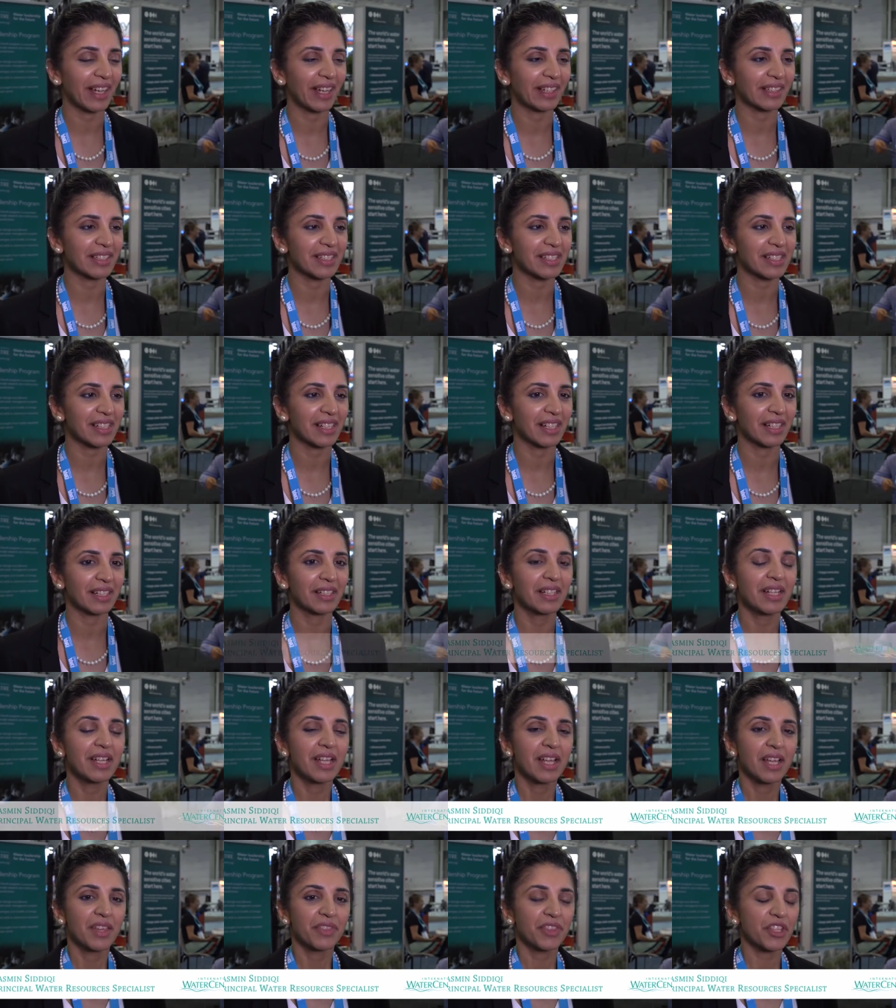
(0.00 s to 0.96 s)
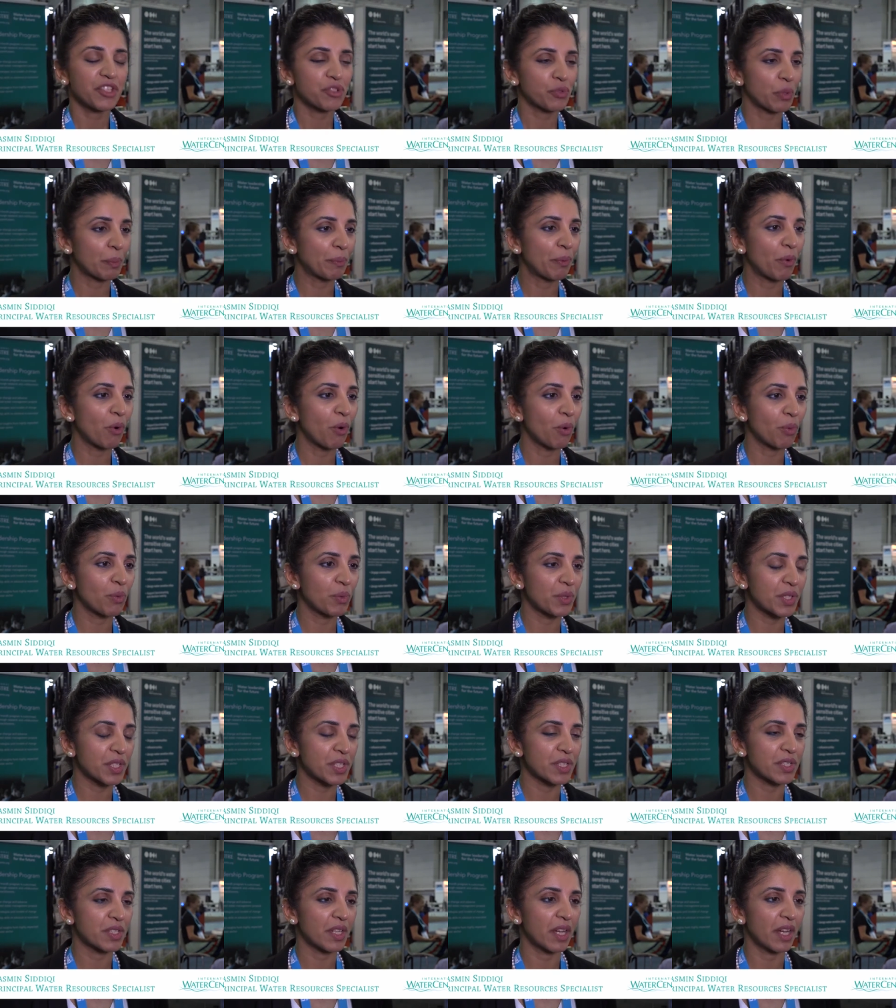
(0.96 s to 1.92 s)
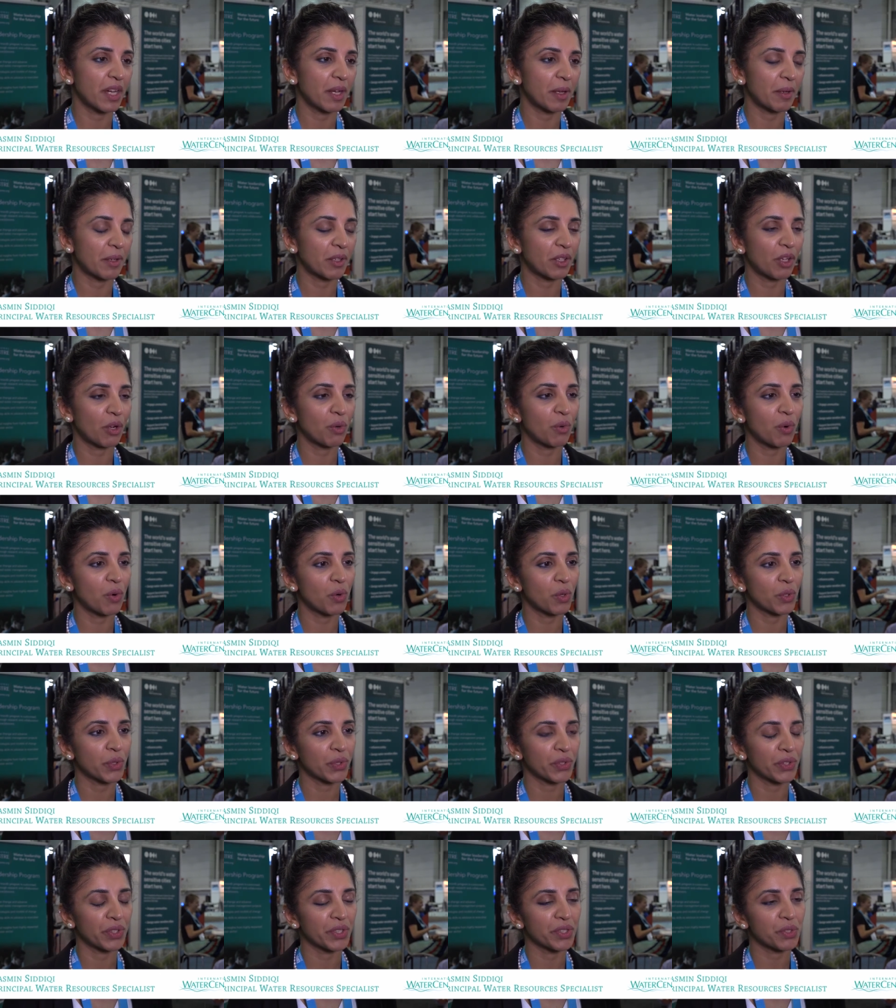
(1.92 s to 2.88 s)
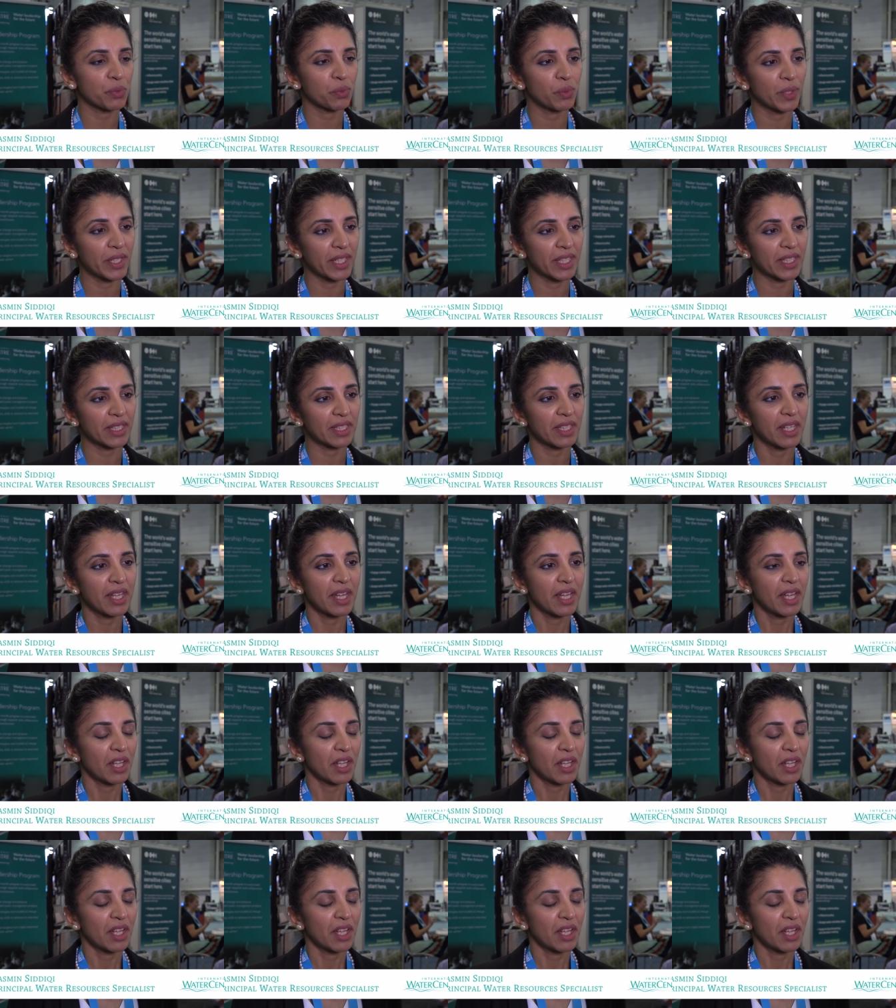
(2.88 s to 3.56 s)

and this report was co-authored with